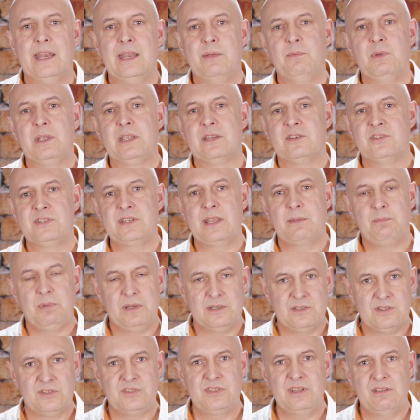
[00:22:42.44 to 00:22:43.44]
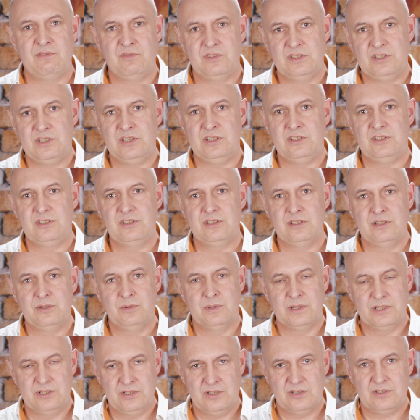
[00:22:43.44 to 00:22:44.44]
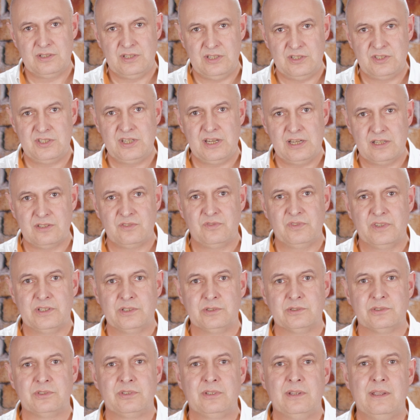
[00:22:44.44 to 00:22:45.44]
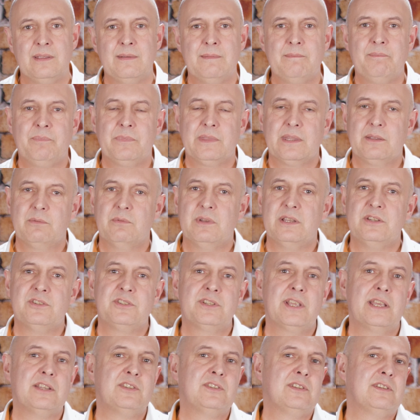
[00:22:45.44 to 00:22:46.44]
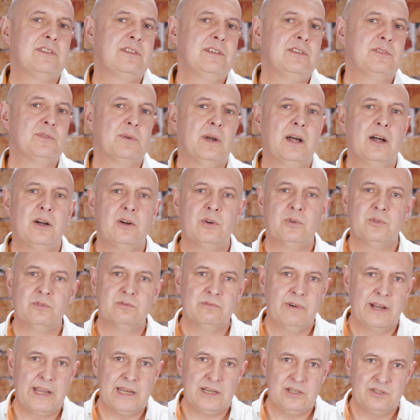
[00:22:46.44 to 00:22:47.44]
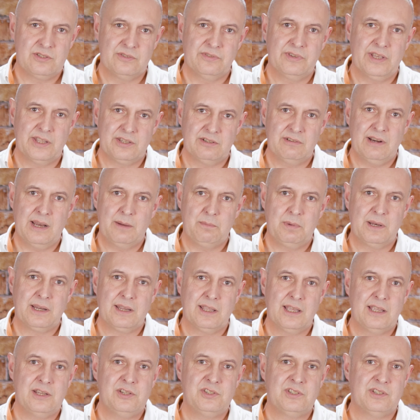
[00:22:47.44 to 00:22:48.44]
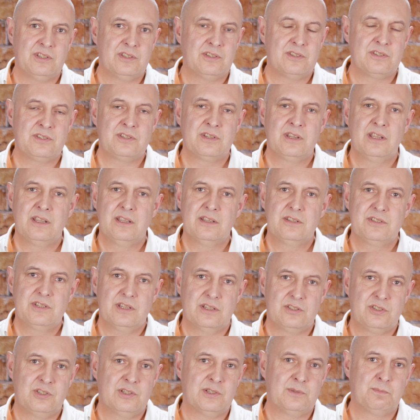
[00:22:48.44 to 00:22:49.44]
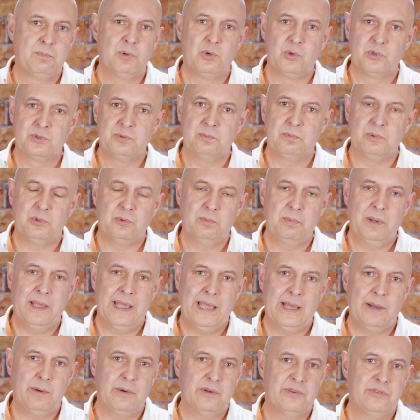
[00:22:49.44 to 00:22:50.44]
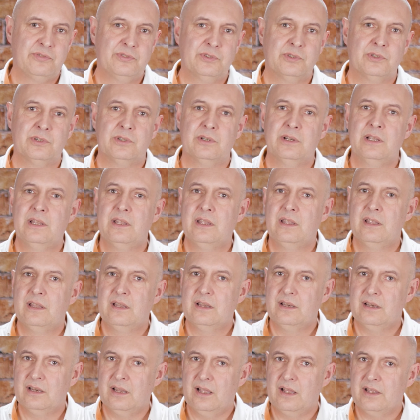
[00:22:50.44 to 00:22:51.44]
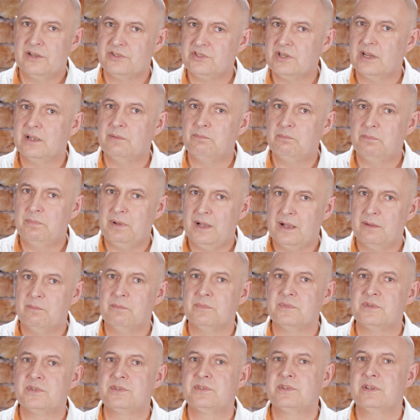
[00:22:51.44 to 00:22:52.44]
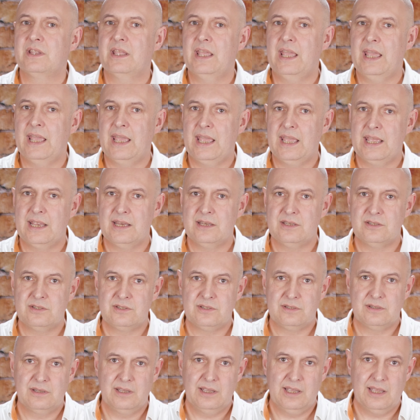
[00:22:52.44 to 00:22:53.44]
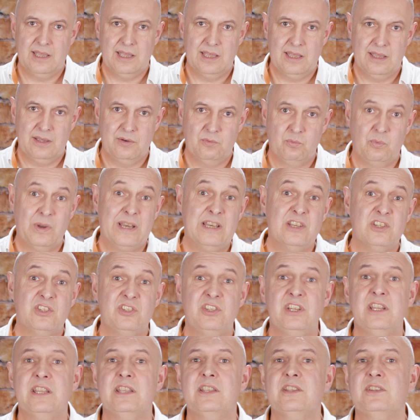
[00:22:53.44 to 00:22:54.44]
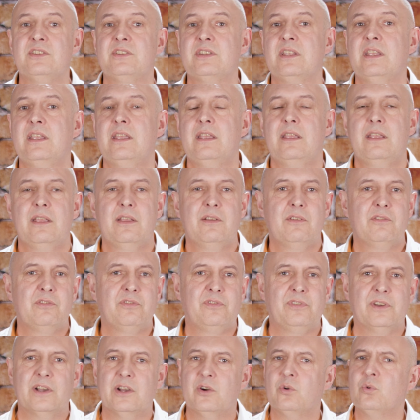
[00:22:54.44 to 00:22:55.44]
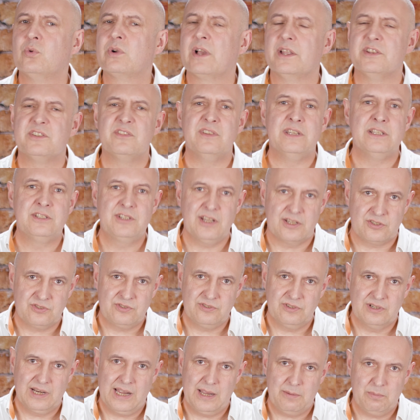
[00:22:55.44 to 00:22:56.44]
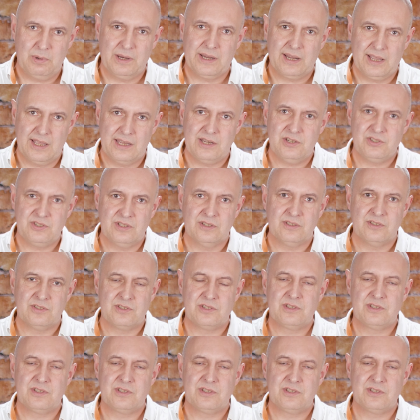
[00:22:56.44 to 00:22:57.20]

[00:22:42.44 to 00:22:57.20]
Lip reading: then we can step into 72 and 96 volt, which takes us into a whole range of other applications, such as portable power for larger pumps and winches, for all kinds of industrial applications.